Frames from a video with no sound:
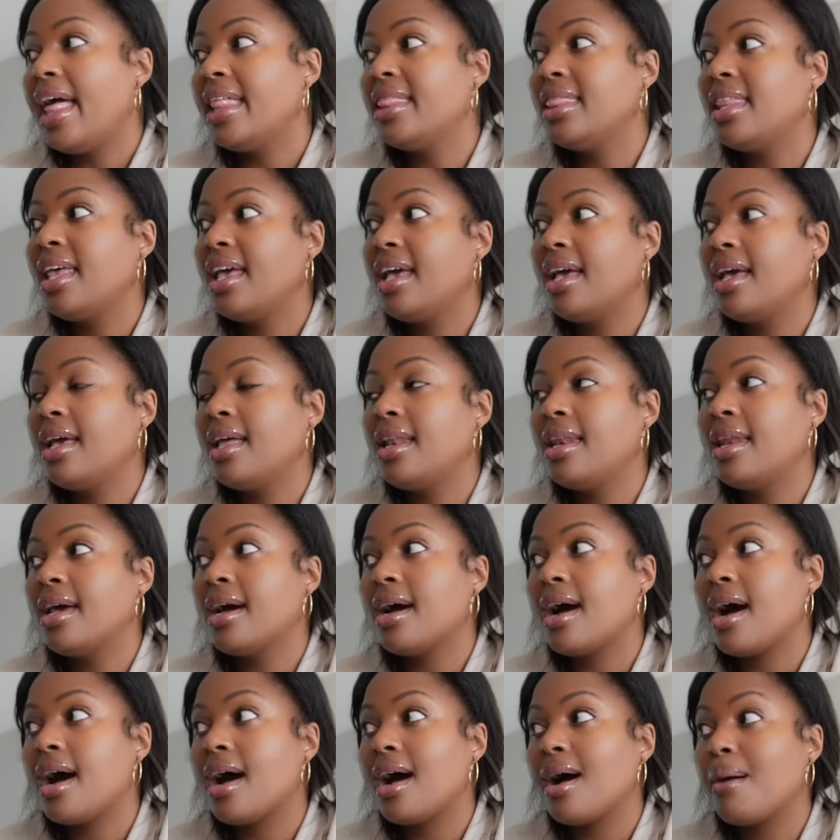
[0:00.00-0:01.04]
and then
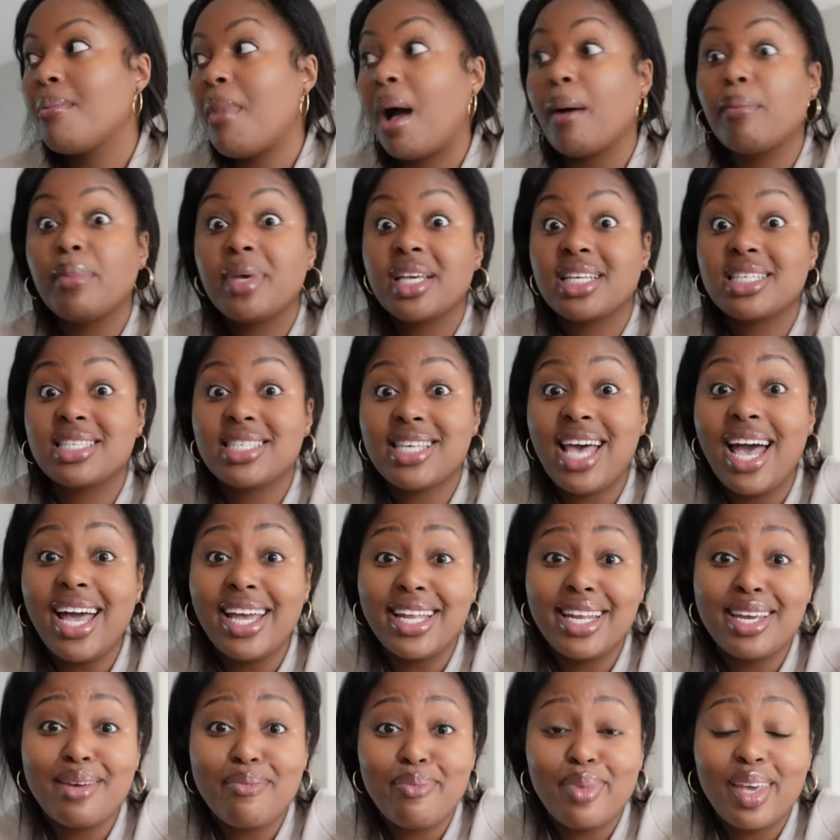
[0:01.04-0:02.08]
I'm
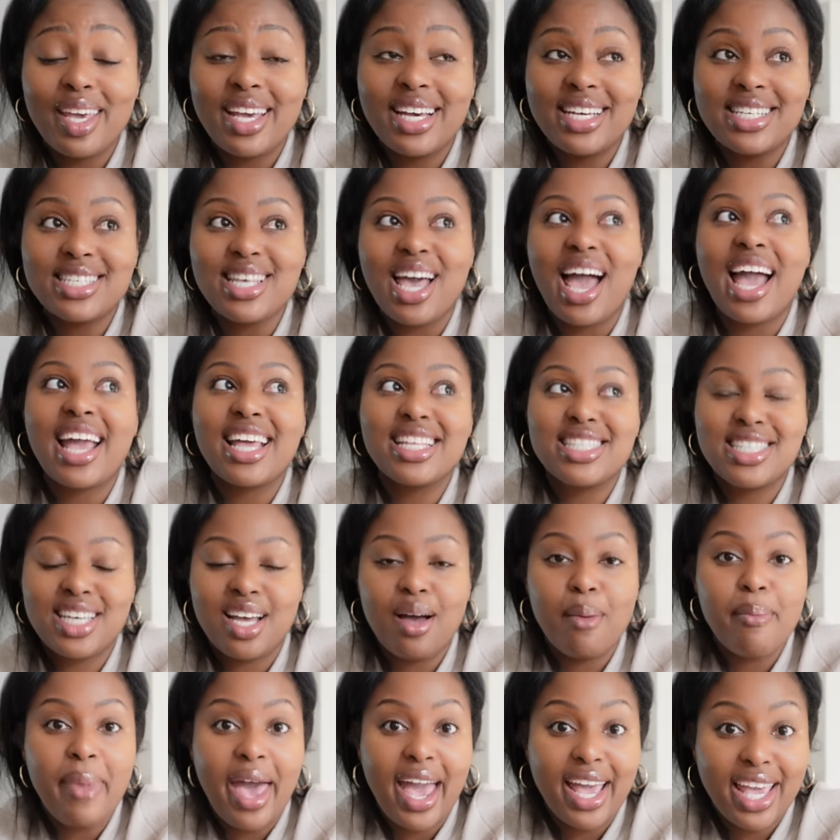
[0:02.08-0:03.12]
excited because I get to
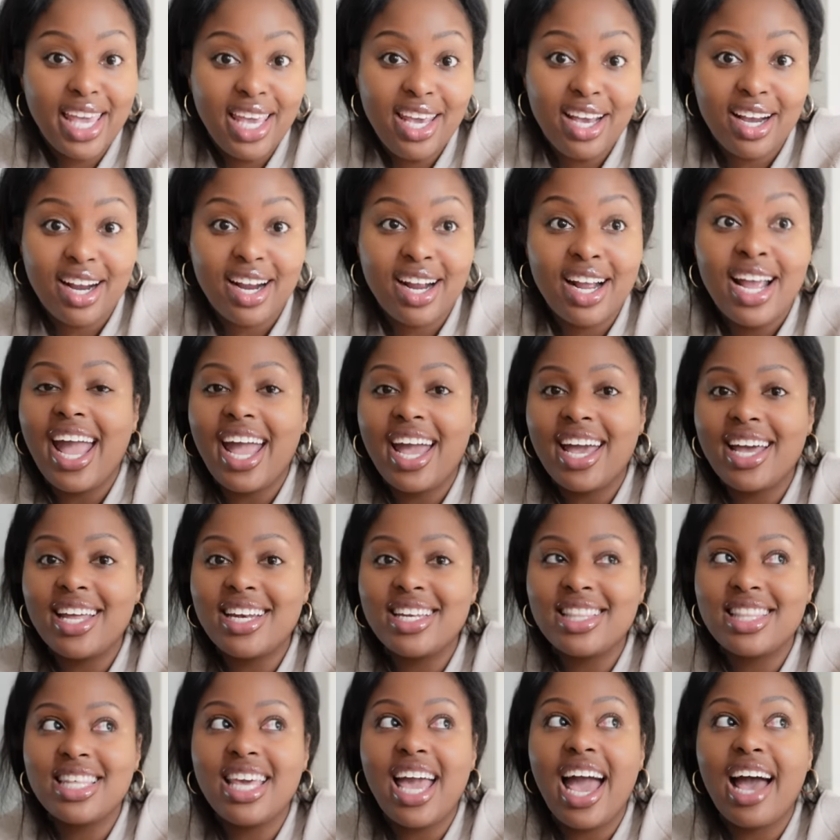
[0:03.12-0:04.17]
come back here
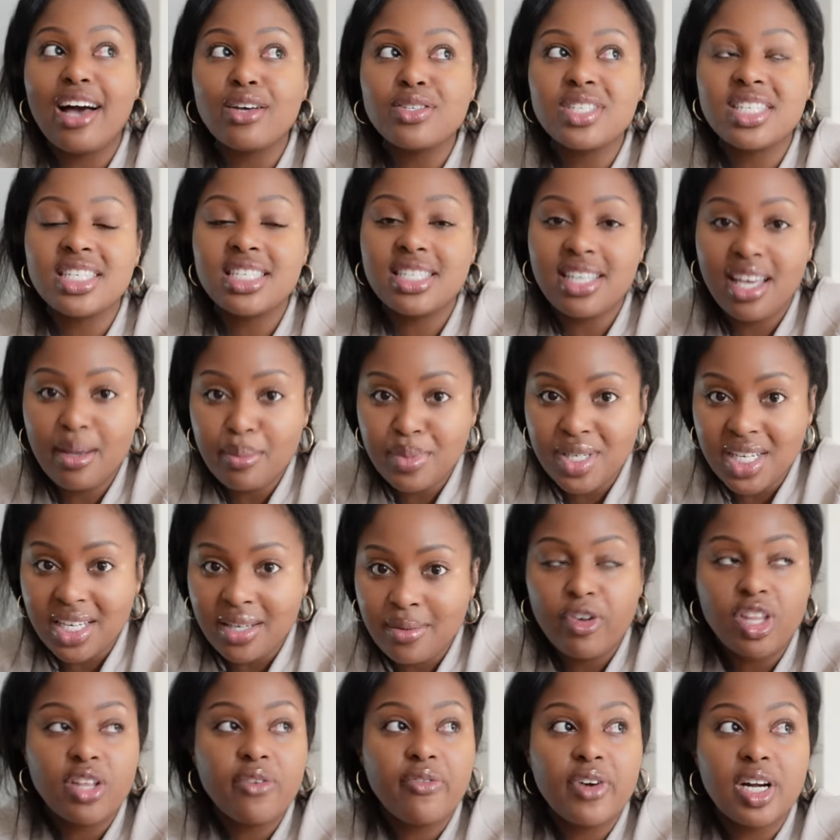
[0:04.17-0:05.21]
and the house is empty
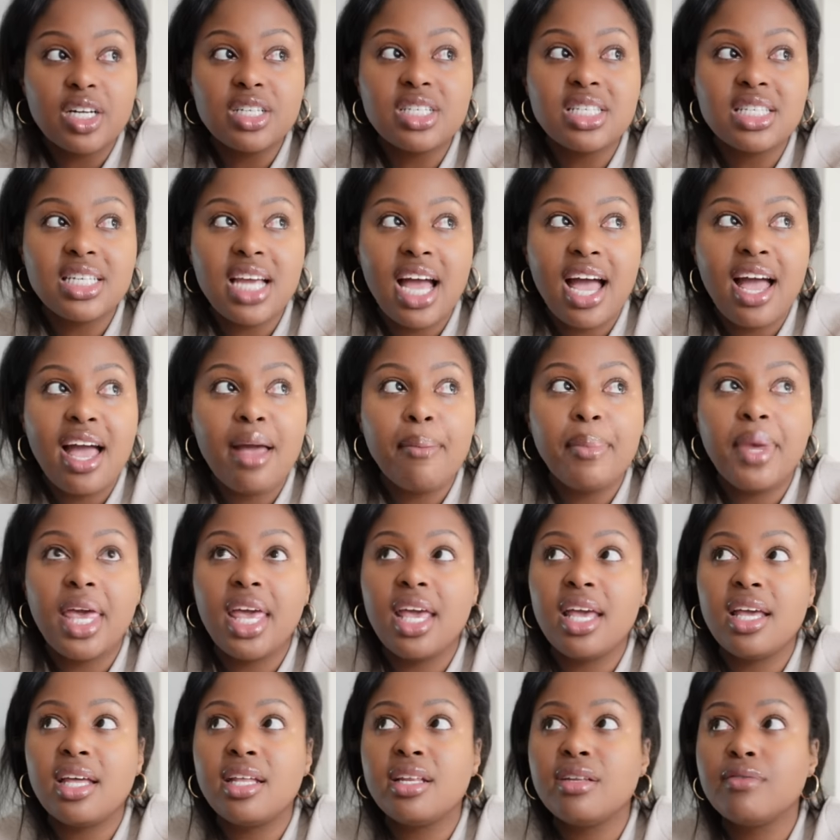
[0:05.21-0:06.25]
for the first time
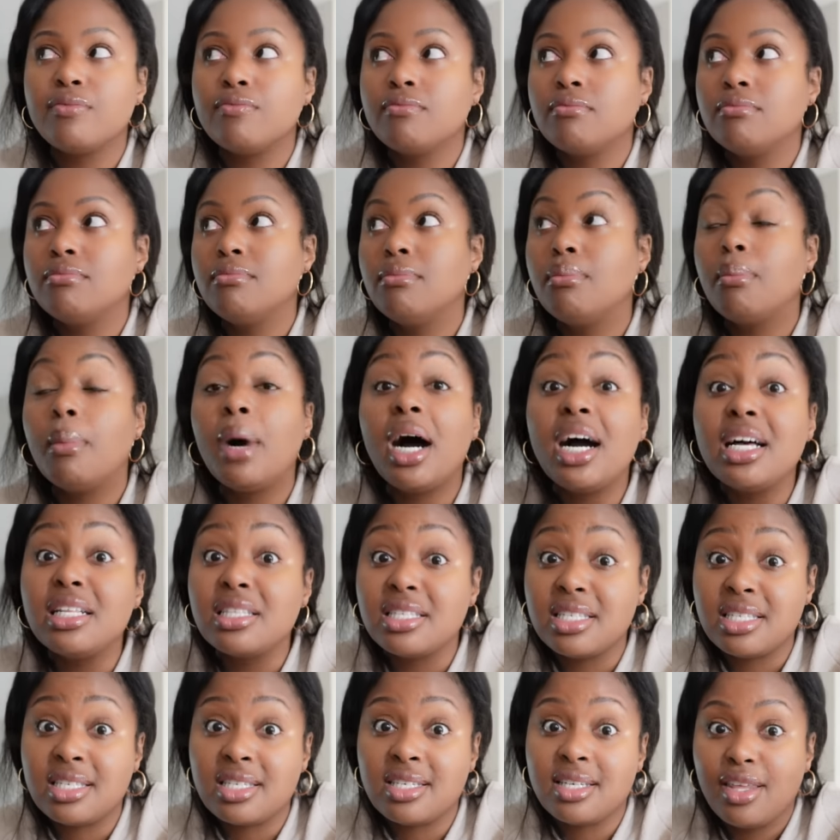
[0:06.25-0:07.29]
in
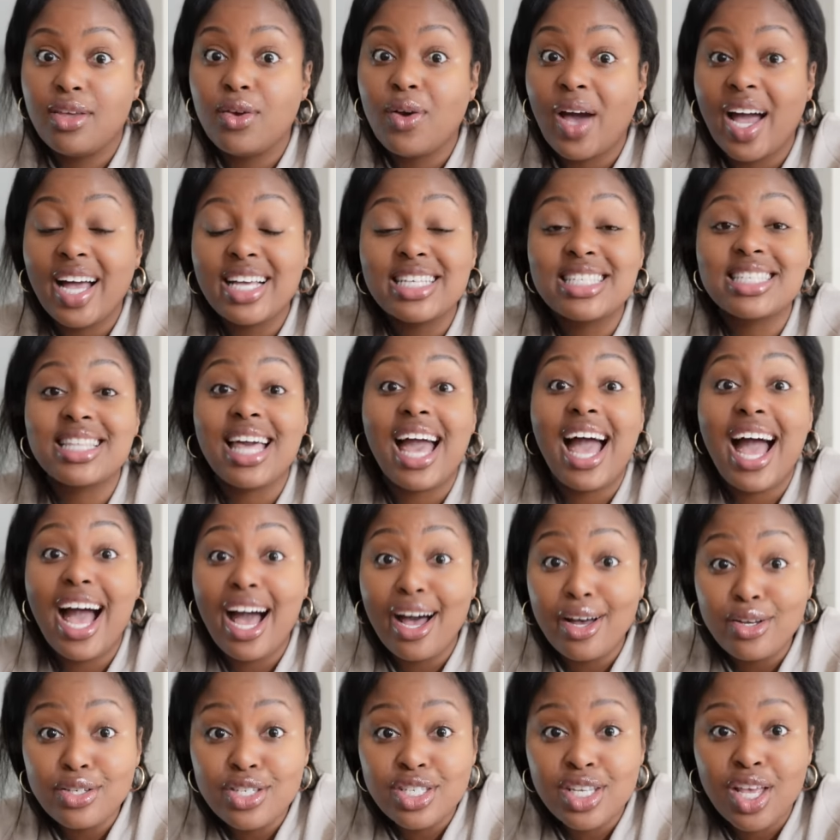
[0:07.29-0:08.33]
months. You guys, the
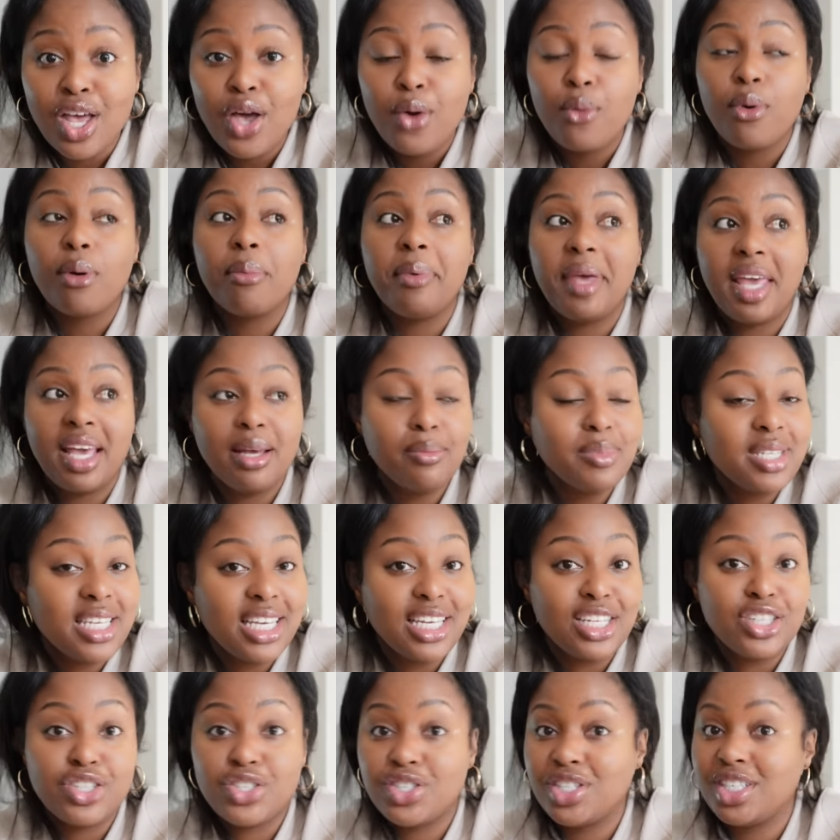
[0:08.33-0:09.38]
house will be
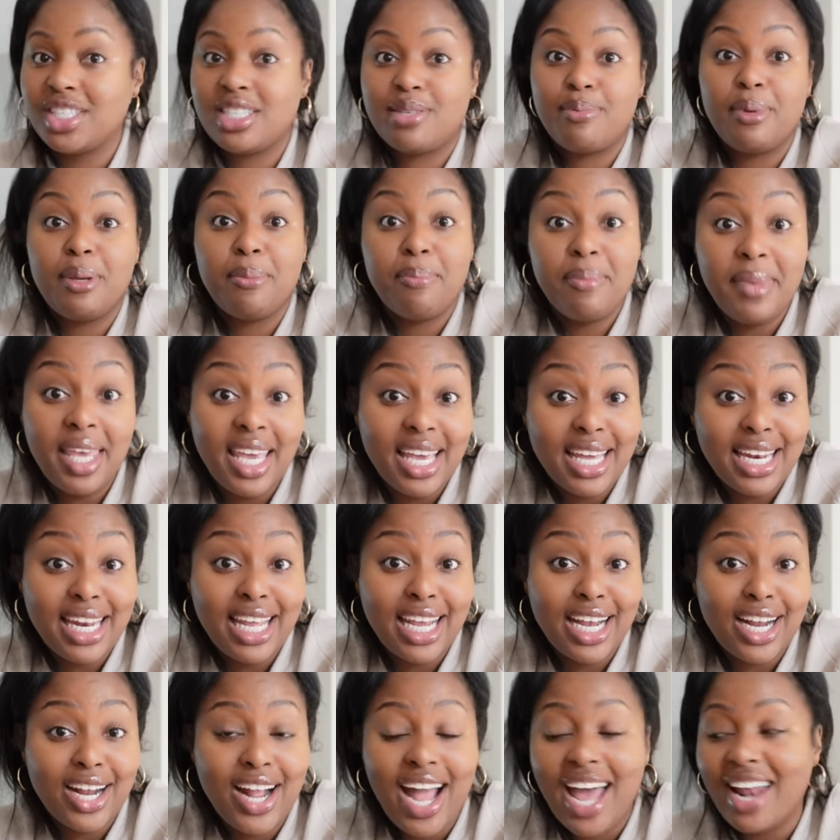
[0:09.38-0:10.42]
empty. It'll just be me in
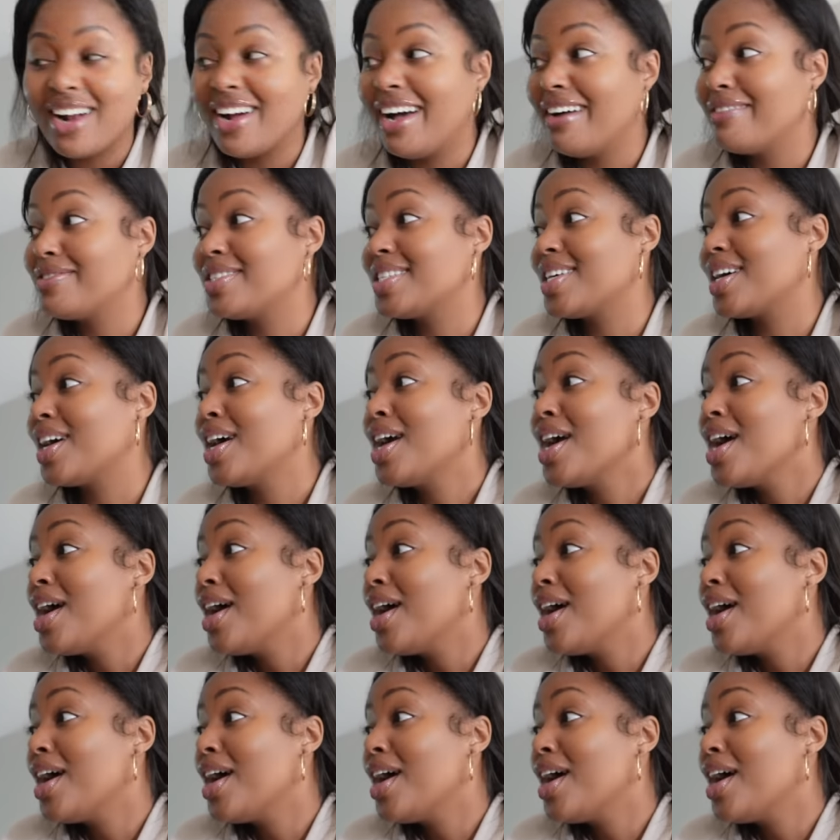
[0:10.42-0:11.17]
here. I don't have to